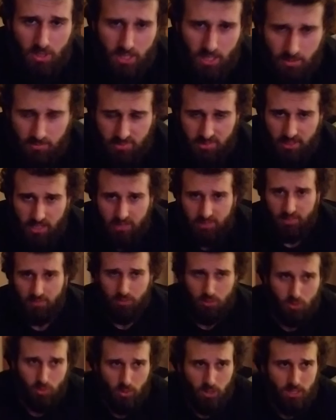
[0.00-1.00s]
comes next
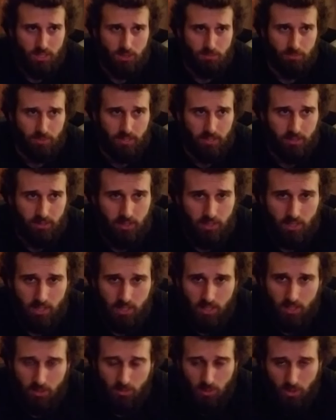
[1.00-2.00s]
after quadruped.
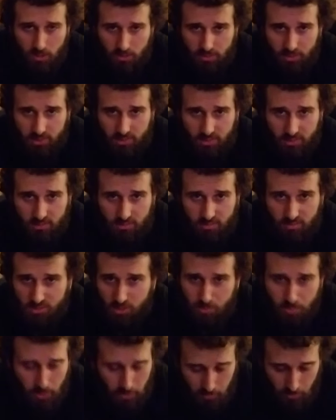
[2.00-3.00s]
Well, this is
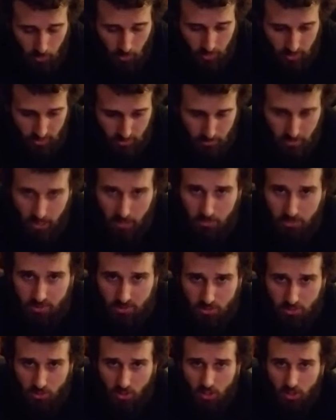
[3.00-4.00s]
super important to be able to
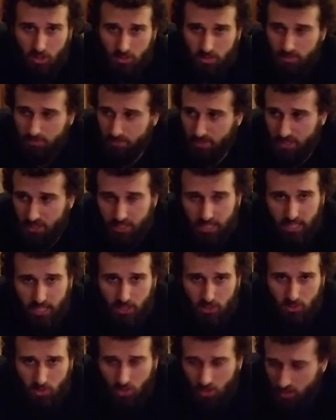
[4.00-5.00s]
crawl. I mean, you can't
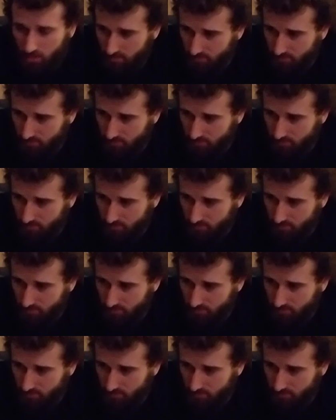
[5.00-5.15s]
crawl